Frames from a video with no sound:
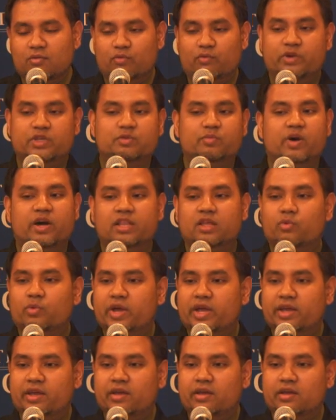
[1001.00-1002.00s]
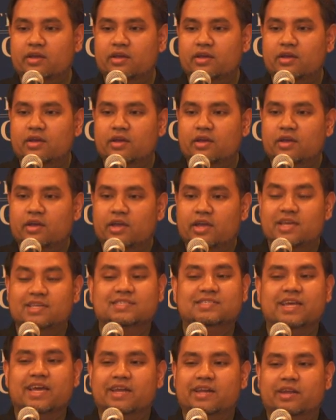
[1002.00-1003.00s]
which, by the way, is
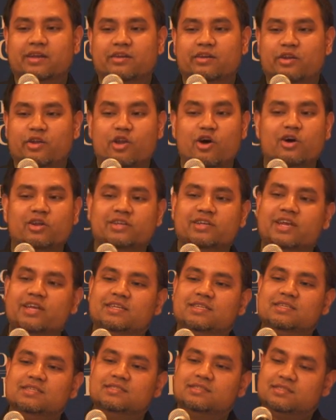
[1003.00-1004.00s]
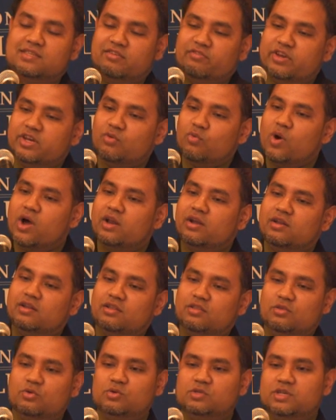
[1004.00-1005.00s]
dated not 1971.
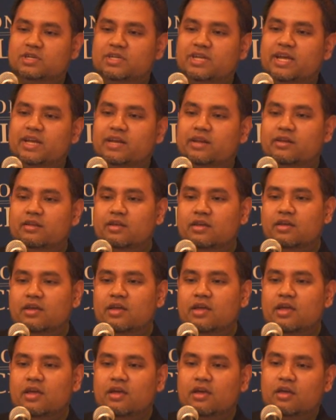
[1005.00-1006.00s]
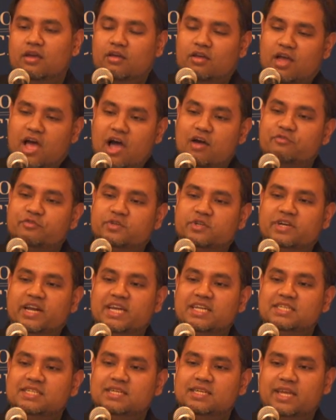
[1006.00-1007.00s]
Those are dated after
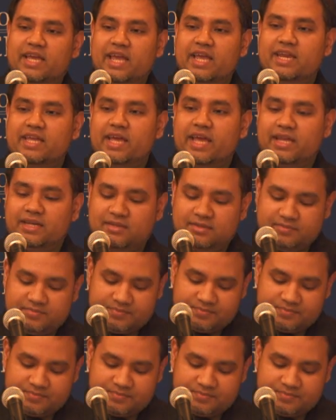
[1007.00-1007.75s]
1988.